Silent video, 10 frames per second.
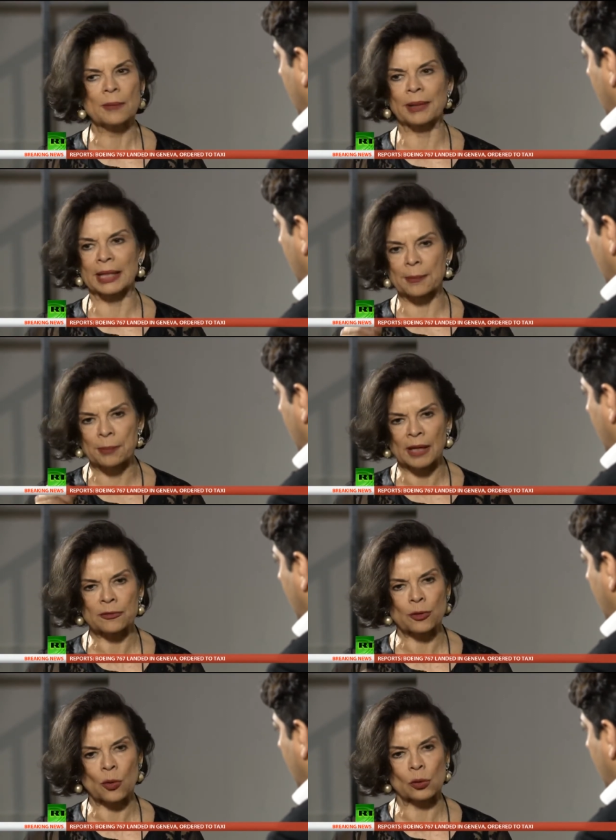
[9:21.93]
But
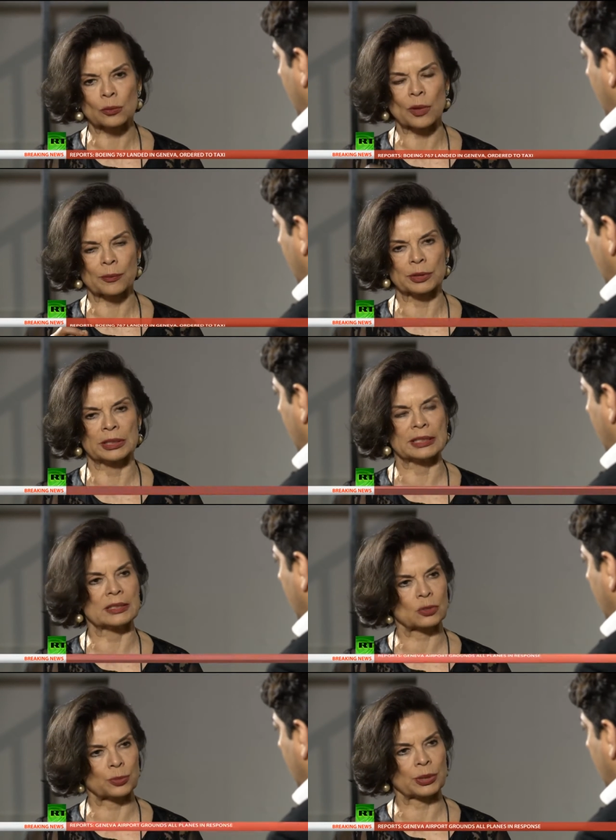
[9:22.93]
above all, what we need
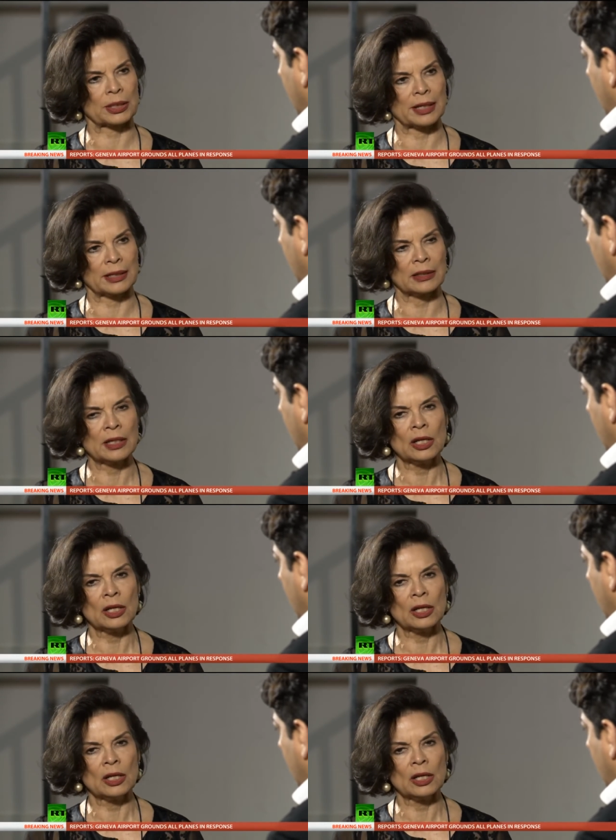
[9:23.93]
is to put an end